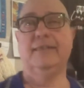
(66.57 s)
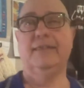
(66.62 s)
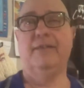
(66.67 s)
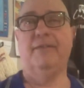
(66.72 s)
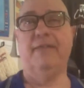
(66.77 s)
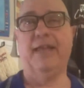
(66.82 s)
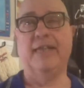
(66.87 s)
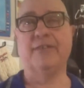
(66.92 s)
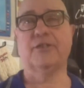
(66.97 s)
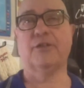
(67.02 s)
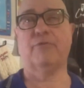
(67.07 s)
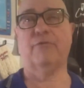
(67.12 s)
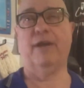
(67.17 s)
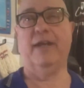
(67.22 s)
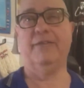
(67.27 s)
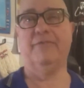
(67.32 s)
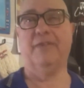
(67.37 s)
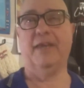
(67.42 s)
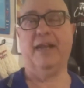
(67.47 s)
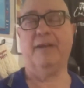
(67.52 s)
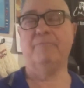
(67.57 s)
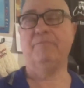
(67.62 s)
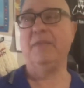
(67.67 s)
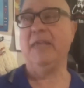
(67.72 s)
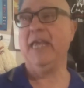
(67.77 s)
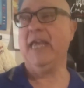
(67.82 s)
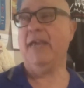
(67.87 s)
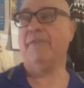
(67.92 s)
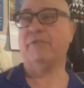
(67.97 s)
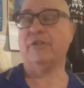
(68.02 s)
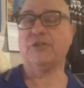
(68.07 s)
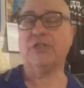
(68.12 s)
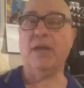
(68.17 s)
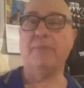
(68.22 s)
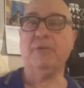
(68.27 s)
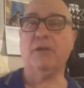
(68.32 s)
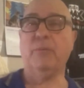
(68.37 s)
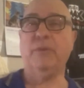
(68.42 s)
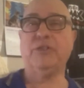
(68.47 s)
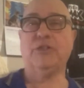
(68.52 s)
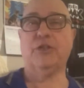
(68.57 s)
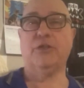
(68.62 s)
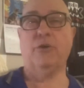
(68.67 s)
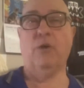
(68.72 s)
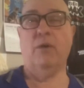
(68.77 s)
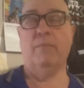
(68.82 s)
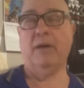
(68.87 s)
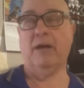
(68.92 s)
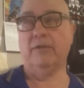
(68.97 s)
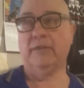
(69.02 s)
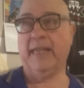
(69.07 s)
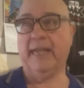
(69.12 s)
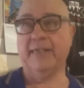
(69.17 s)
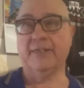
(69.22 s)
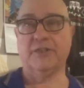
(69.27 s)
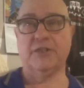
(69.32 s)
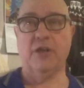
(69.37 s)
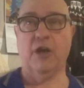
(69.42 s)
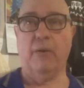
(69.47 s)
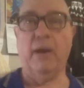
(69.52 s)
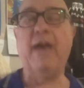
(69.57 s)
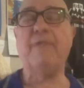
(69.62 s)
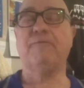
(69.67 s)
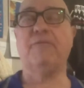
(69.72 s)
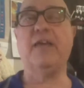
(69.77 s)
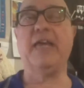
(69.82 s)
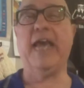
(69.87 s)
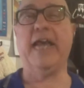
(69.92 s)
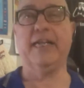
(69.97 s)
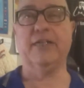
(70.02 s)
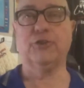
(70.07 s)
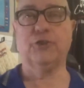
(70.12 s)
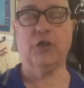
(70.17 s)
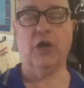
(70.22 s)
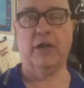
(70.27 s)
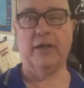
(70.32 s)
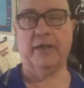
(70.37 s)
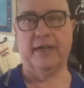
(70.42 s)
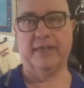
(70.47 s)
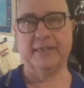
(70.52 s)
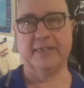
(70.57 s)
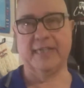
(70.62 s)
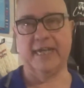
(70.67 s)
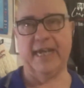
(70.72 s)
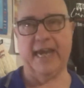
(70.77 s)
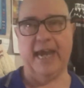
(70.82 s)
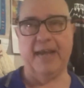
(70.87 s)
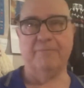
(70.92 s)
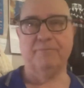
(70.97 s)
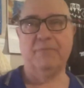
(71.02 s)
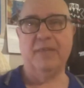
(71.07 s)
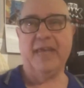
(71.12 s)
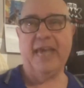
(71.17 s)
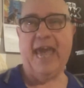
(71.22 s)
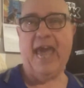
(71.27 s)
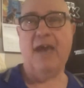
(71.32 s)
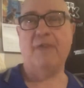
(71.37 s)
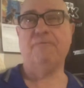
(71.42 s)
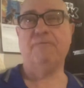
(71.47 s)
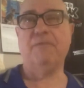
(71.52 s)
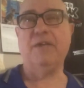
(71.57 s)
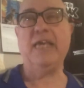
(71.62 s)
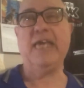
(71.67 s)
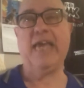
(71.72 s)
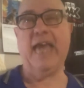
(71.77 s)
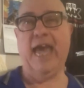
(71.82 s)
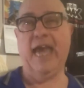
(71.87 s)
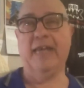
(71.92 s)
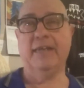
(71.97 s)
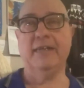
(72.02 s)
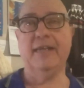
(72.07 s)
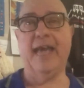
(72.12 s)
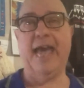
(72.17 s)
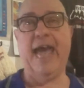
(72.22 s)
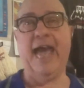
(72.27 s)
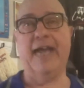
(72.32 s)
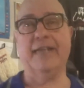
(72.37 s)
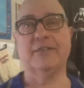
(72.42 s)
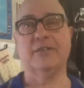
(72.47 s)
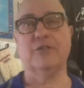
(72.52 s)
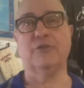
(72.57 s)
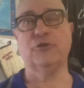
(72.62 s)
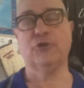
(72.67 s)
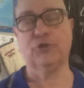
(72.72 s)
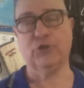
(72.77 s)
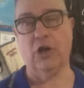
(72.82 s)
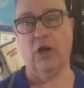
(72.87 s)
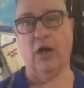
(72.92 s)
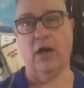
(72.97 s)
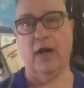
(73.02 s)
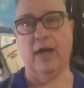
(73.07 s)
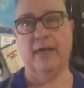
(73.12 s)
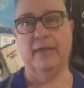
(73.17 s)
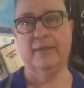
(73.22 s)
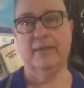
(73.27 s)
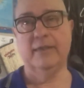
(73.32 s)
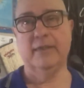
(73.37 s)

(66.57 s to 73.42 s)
that's a great thing. If there's something we should know about, let us know. FVN at Shaw.ca. FVN at Shaw.ca.